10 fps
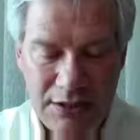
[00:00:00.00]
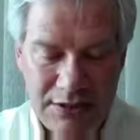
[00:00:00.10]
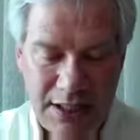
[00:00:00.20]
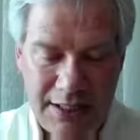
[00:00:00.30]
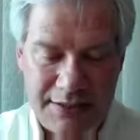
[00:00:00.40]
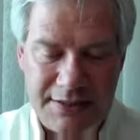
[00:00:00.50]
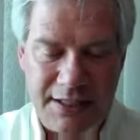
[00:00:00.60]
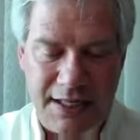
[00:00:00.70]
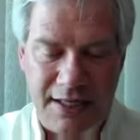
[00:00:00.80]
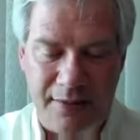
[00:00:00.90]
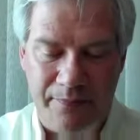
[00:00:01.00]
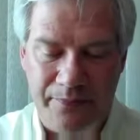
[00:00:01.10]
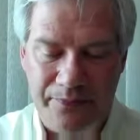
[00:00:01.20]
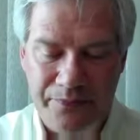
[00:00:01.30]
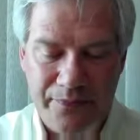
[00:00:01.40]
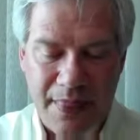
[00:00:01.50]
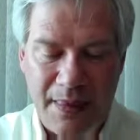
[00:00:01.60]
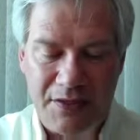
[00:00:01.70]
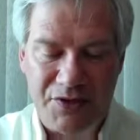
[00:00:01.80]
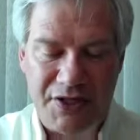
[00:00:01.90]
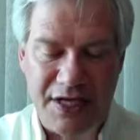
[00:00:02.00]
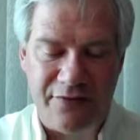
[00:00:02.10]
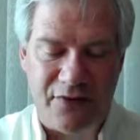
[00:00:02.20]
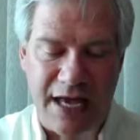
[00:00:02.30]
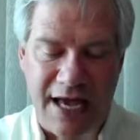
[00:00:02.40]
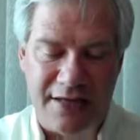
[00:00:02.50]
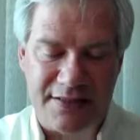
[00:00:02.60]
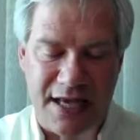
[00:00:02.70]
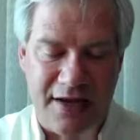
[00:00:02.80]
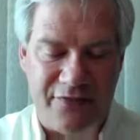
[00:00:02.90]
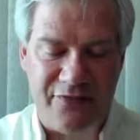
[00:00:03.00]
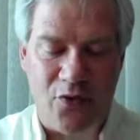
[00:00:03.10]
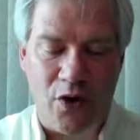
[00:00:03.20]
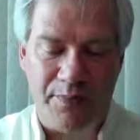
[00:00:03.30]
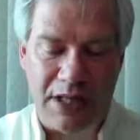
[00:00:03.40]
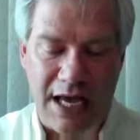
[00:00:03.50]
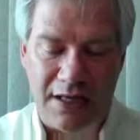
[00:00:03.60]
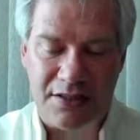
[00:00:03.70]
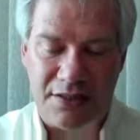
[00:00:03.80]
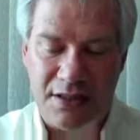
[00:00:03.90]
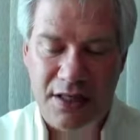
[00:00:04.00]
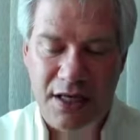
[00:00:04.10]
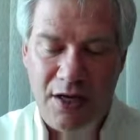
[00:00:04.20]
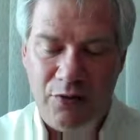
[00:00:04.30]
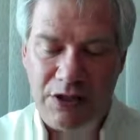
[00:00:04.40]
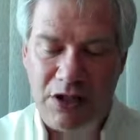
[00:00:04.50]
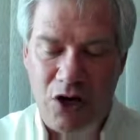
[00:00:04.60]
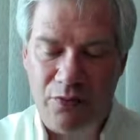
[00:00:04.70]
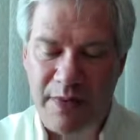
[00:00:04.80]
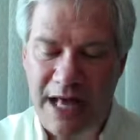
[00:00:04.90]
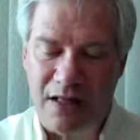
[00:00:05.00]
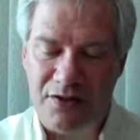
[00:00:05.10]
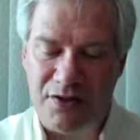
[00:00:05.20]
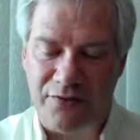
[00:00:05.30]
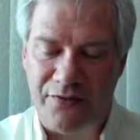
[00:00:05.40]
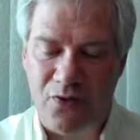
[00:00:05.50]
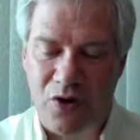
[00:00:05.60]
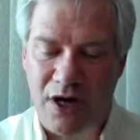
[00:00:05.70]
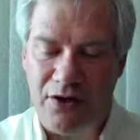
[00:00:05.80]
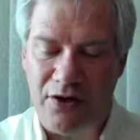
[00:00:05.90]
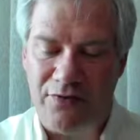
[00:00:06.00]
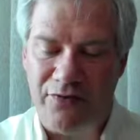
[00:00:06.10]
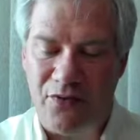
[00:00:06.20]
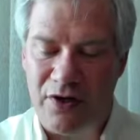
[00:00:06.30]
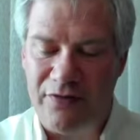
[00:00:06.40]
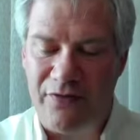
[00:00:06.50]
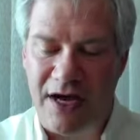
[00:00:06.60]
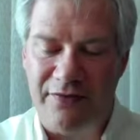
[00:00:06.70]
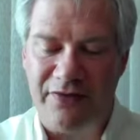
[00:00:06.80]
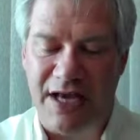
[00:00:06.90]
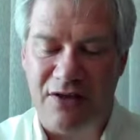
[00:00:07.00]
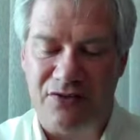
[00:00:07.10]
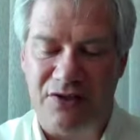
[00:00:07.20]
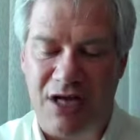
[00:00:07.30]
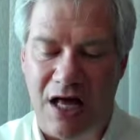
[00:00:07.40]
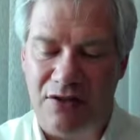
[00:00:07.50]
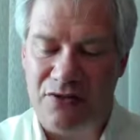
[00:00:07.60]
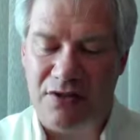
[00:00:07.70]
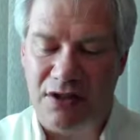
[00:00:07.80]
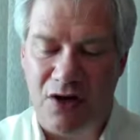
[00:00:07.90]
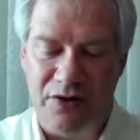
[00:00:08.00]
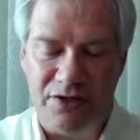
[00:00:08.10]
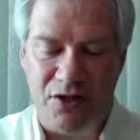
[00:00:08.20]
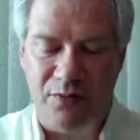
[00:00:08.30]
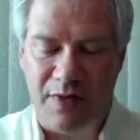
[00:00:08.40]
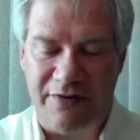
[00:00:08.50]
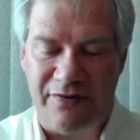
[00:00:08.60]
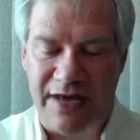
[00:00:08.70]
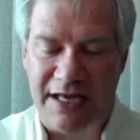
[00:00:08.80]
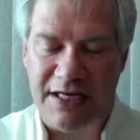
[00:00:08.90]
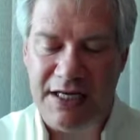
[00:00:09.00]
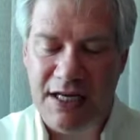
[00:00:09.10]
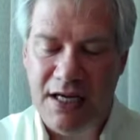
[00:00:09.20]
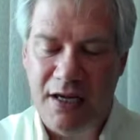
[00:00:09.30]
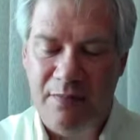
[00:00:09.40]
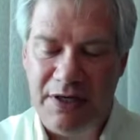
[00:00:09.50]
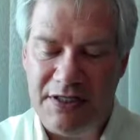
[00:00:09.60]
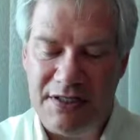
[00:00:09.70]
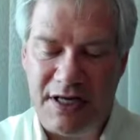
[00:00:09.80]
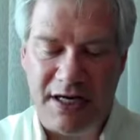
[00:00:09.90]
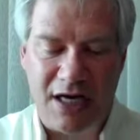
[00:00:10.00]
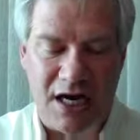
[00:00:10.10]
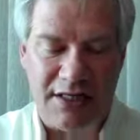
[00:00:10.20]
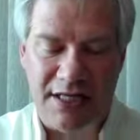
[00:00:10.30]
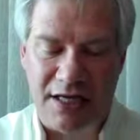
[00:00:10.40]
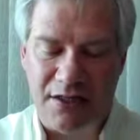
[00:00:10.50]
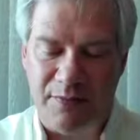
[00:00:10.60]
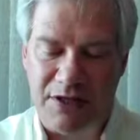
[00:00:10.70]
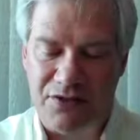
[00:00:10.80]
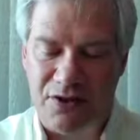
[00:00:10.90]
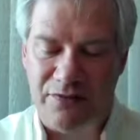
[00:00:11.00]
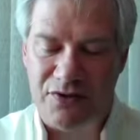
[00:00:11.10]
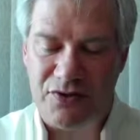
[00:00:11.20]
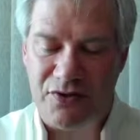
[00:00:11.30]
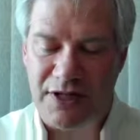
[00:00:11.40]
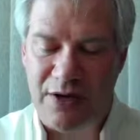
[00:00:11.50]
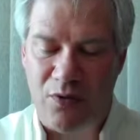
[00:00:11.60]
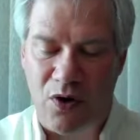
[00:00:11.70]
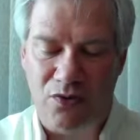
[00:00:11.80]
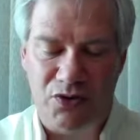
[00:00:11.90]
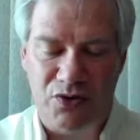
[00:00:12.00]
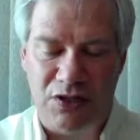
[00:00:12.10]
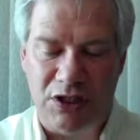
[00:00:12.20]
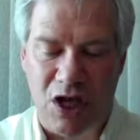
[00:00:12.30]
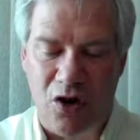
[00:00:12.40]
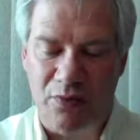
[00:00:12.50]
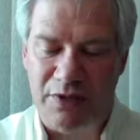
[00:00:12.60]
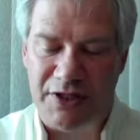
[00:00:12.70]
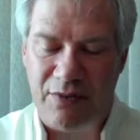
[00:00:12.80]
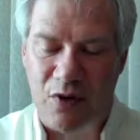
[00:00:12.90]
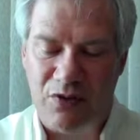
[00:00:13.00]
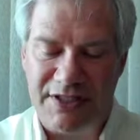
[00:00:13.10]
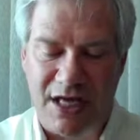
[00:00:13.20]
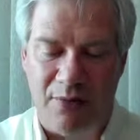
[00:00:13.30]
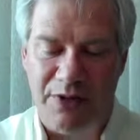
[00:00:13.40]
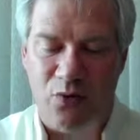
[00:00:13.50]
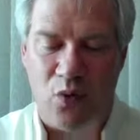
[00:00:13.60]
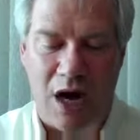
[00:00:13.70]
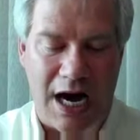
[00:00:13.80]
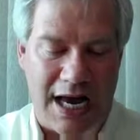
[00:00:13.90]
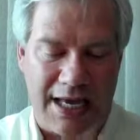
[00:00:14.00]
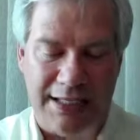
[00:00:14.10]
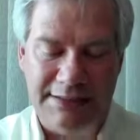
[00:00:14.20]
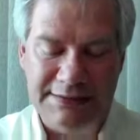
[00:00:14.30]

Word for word: All right. Um, Steve has a fourplex with a loan balance of $445,000. The loan is owned by Fannie, but he said, I contacted my servicer and they won't do the loan, but they won't tell me why.